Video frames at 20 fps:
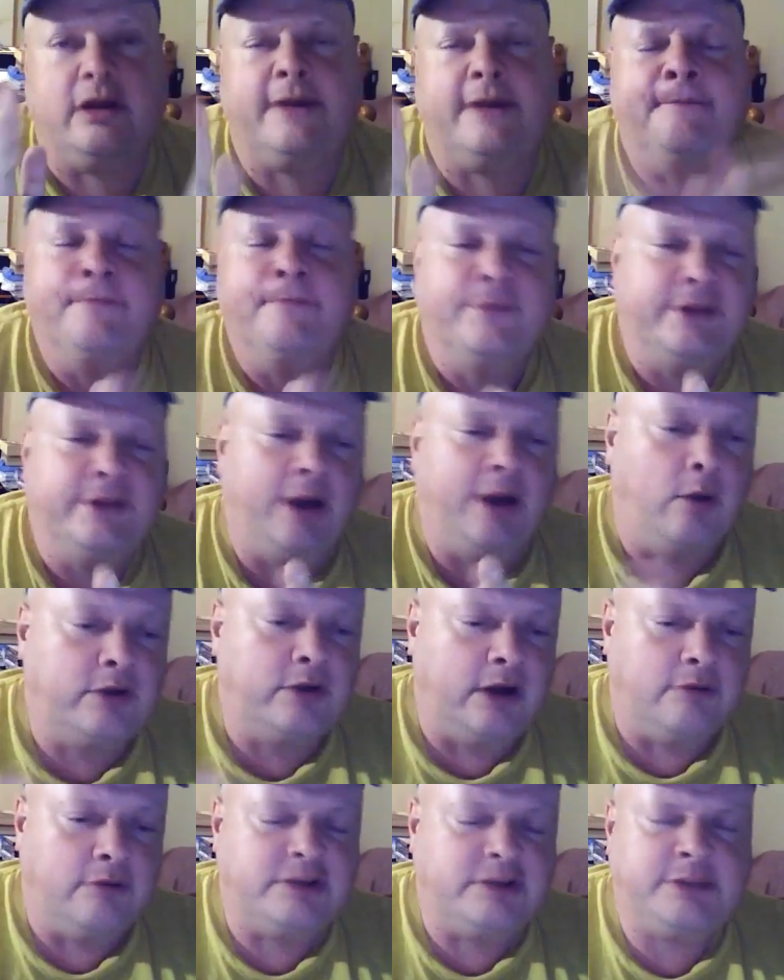like the
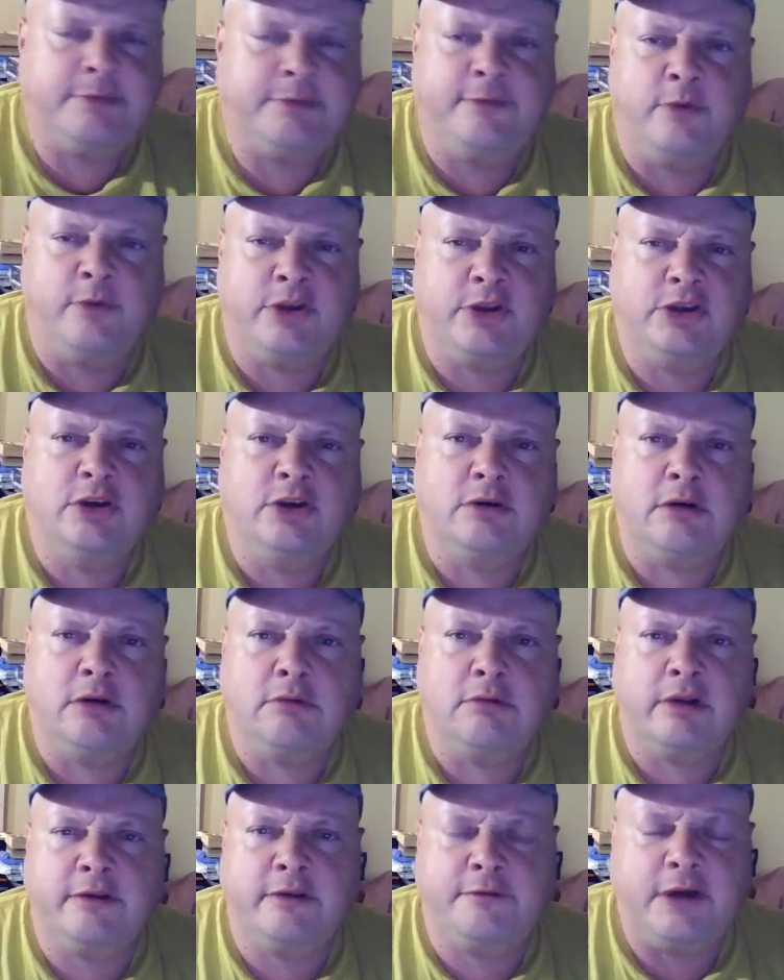old currencies before the
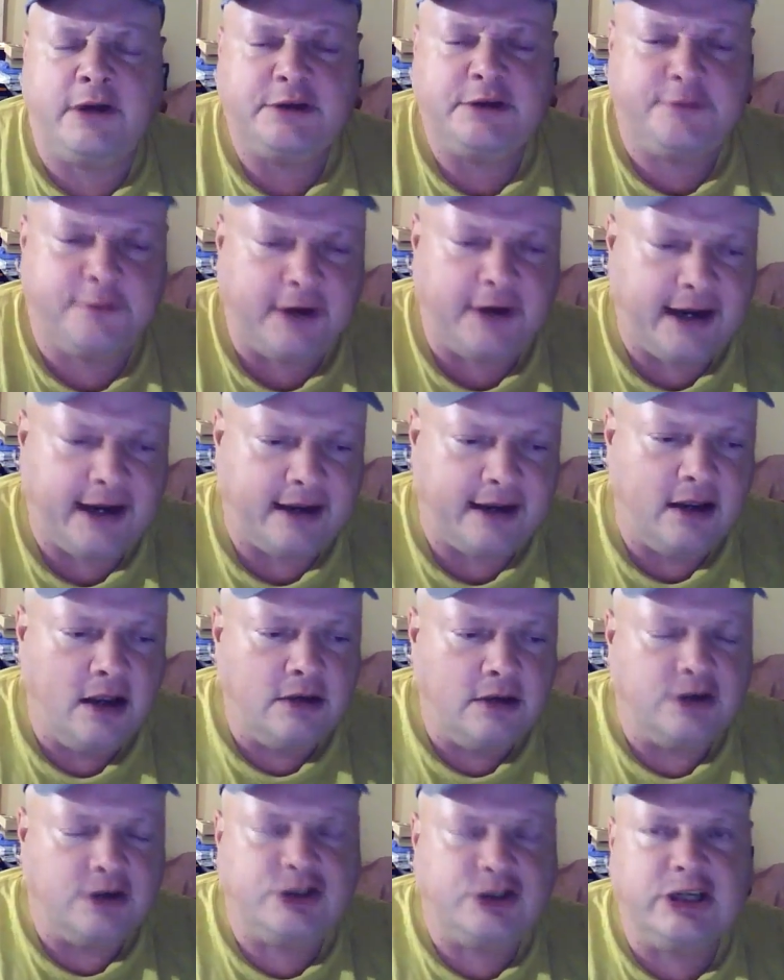euro, like the French franc,
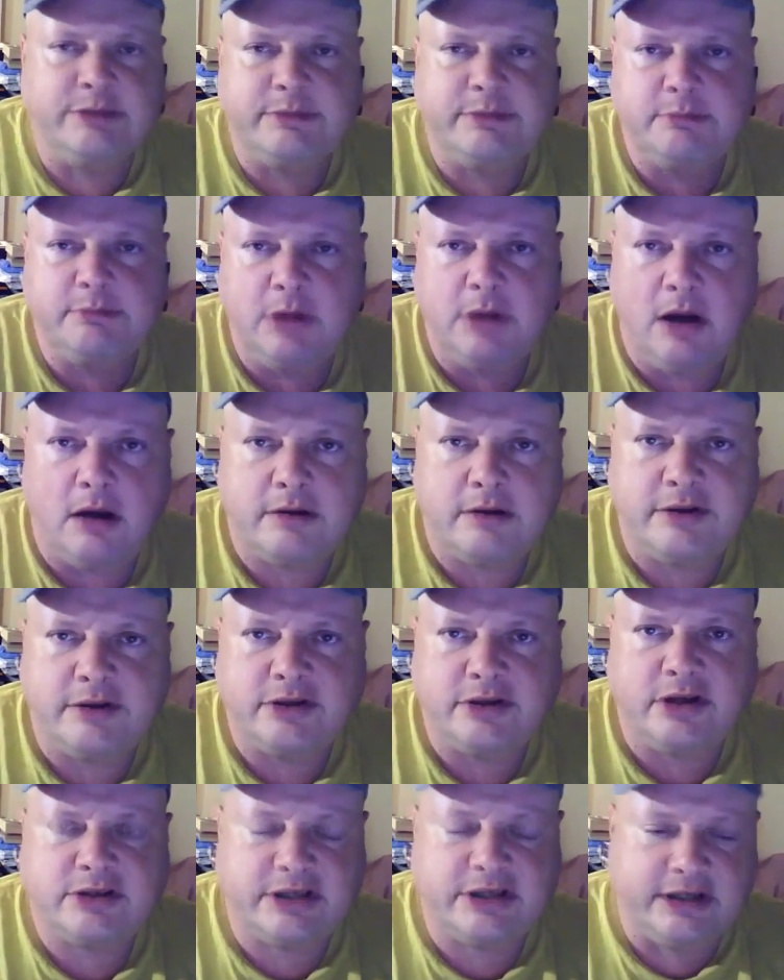the German mark, the
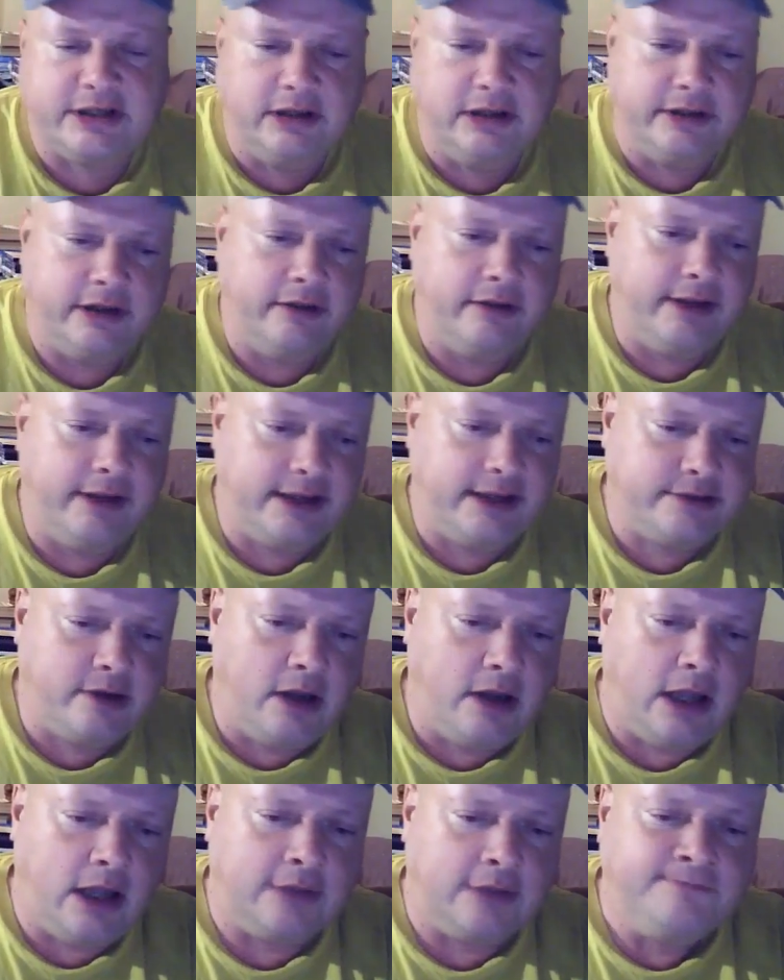Dutch guilder, and things
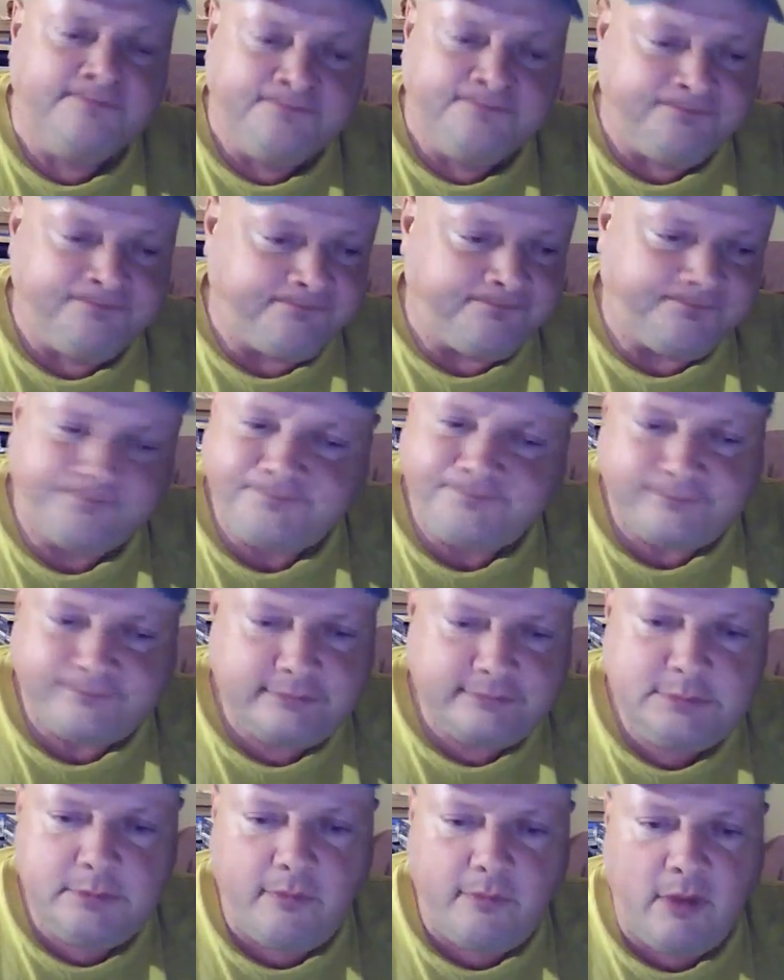like that,
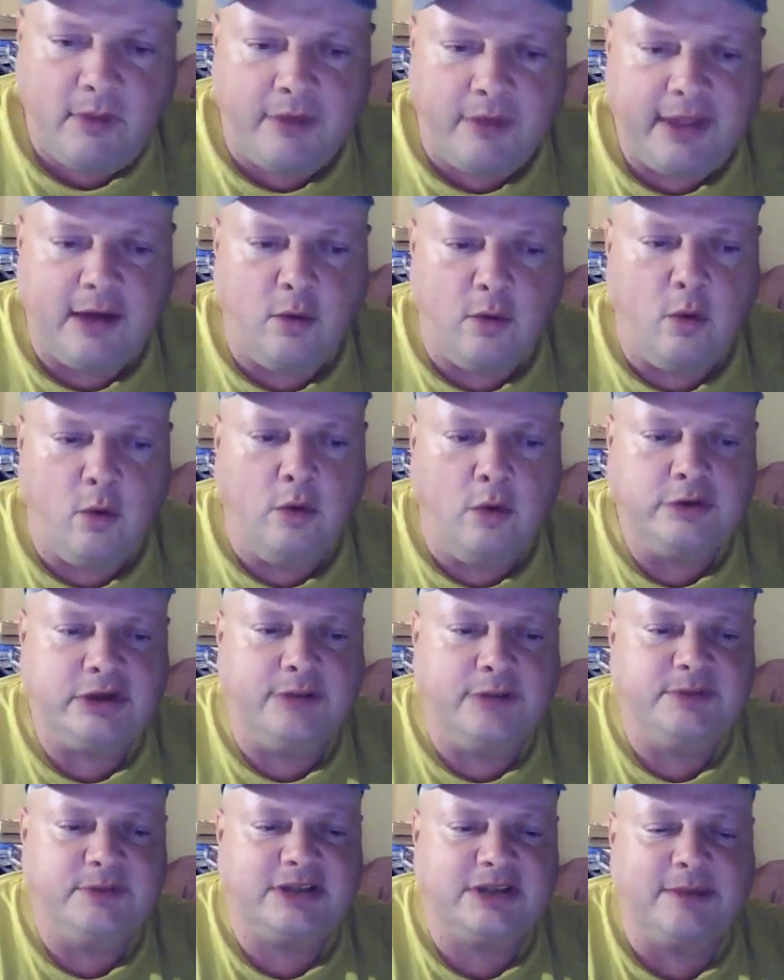they're all
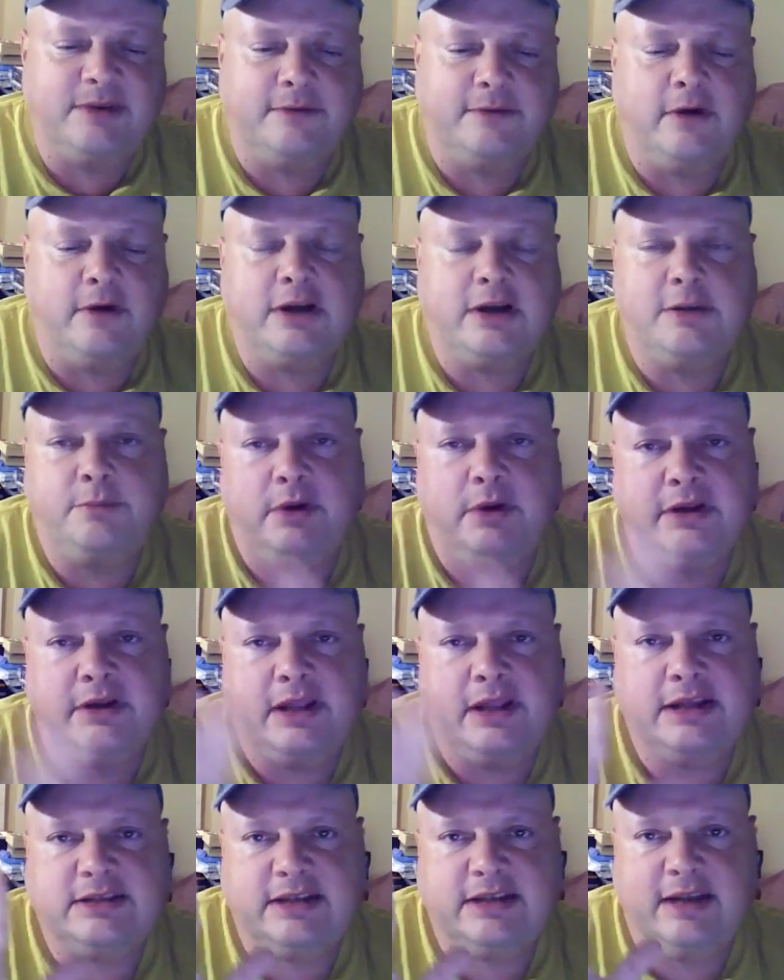subdivided by
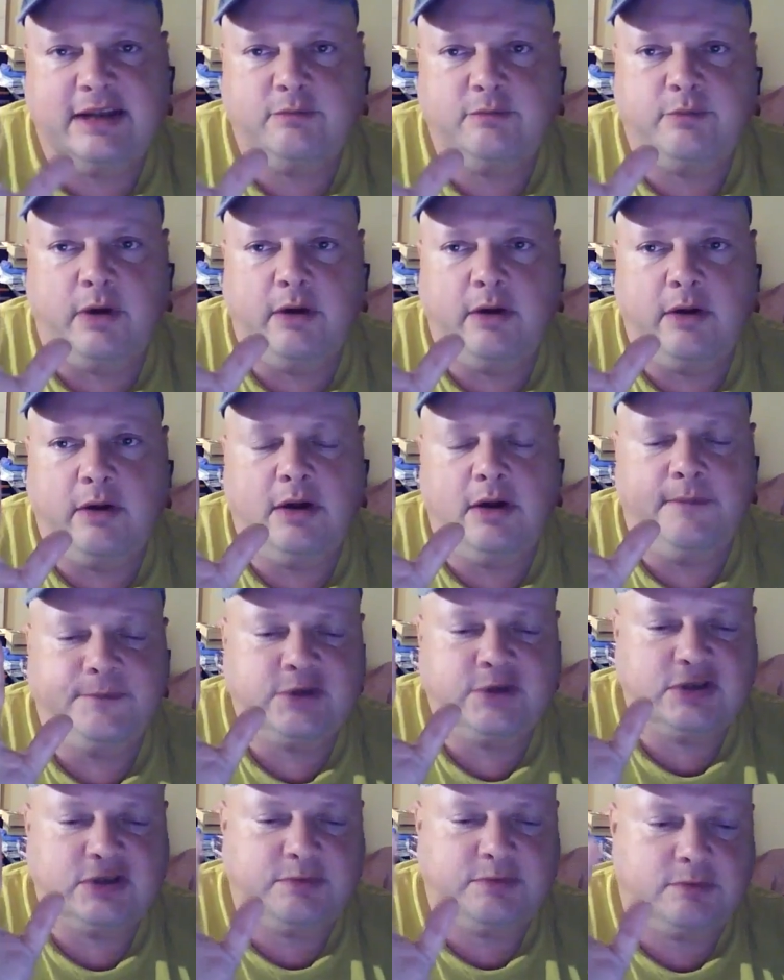
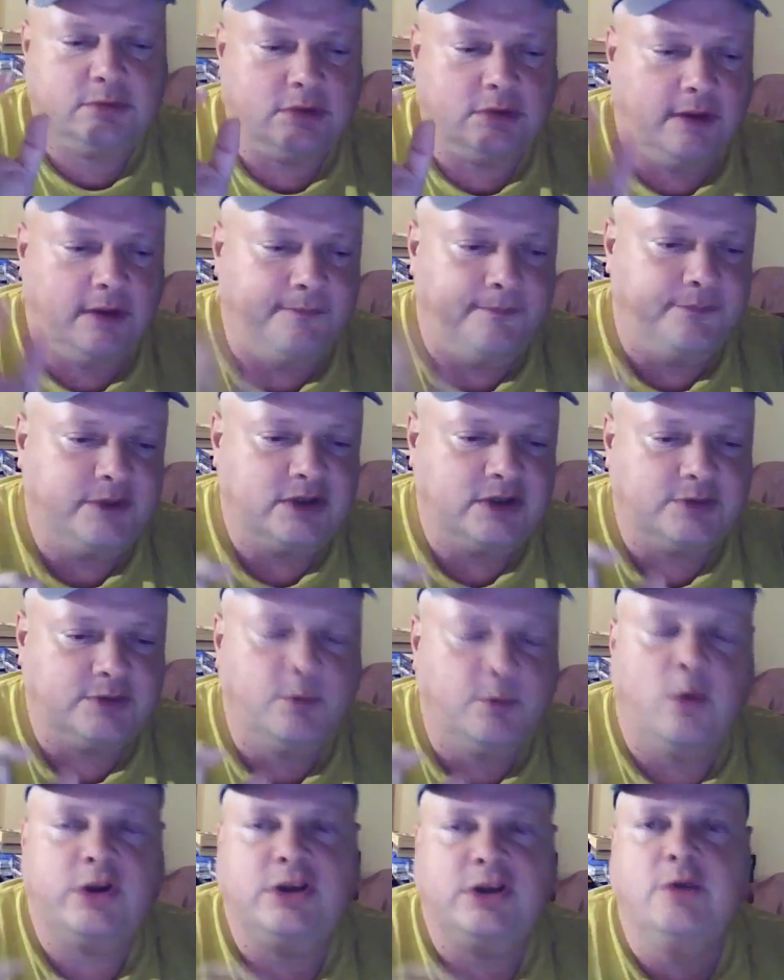just
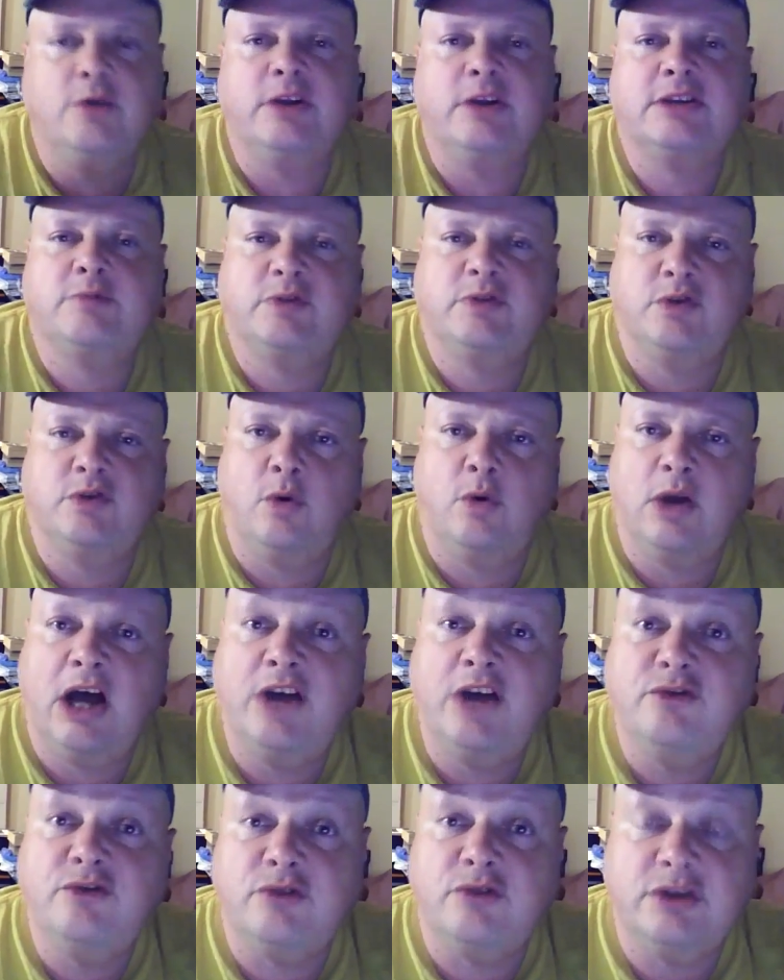smaller units, which are all
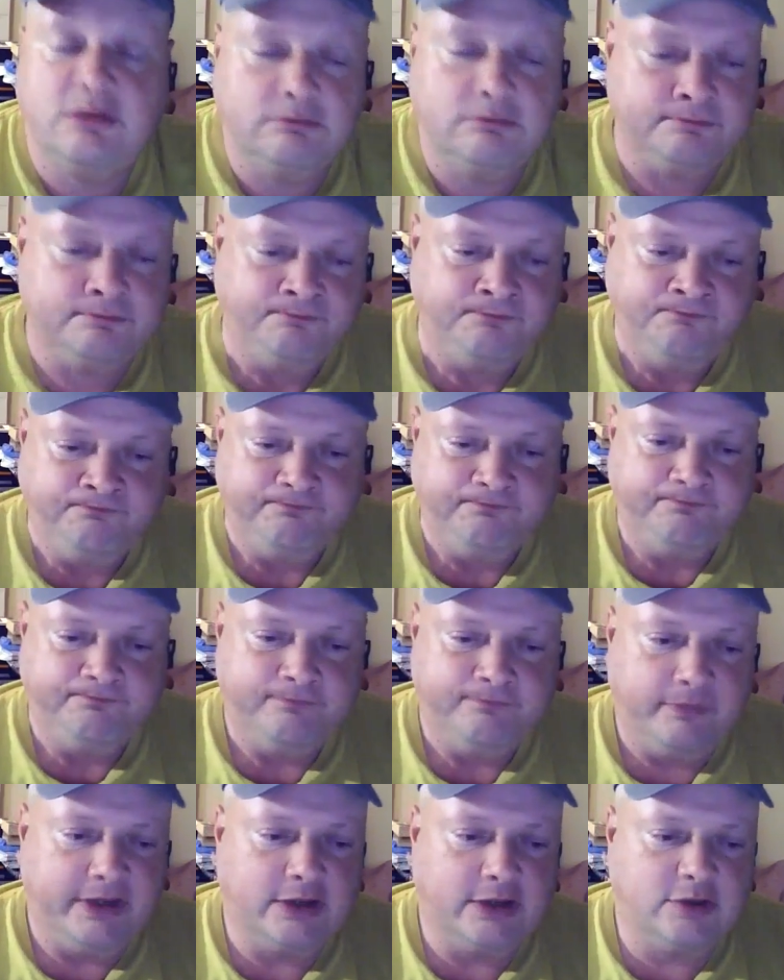100.
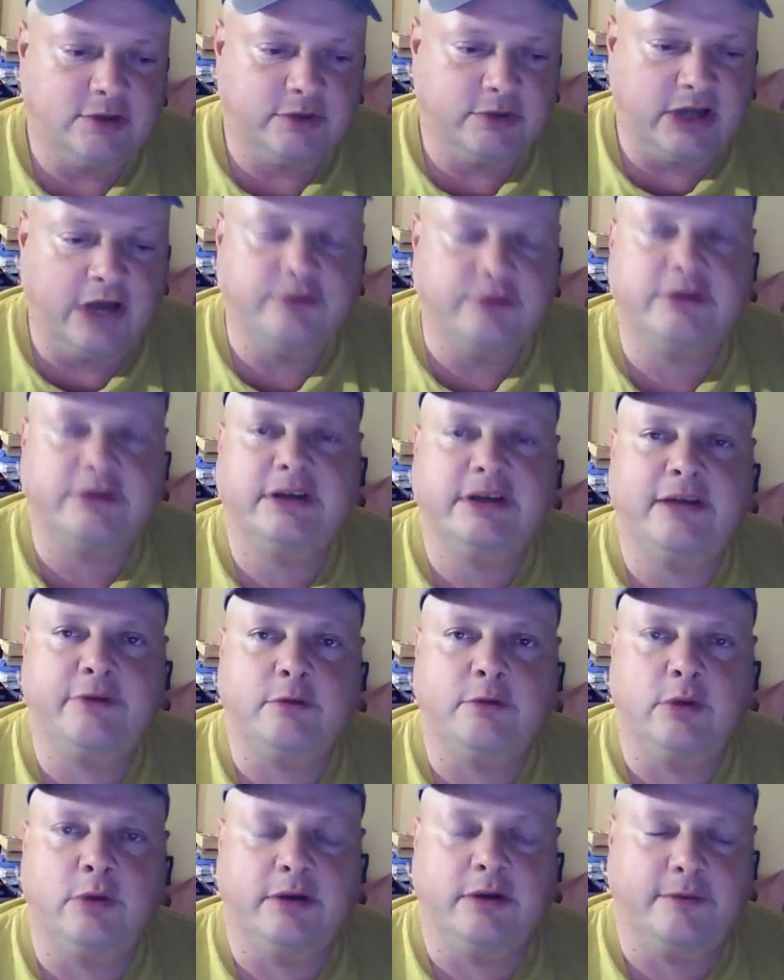There's always 100 in
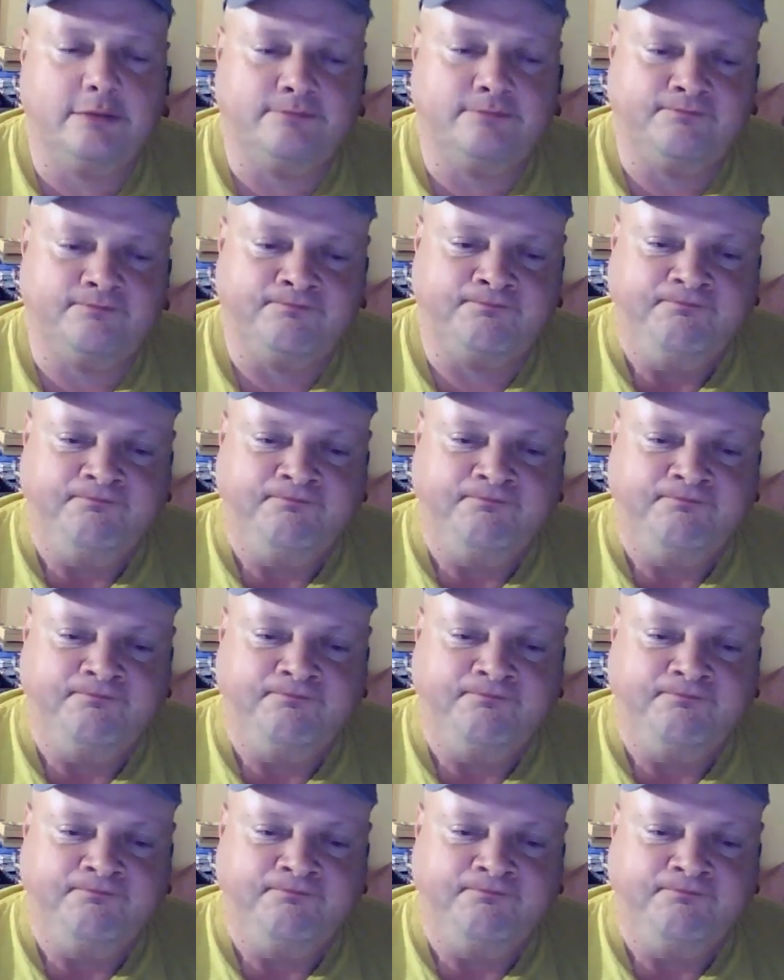every one of them,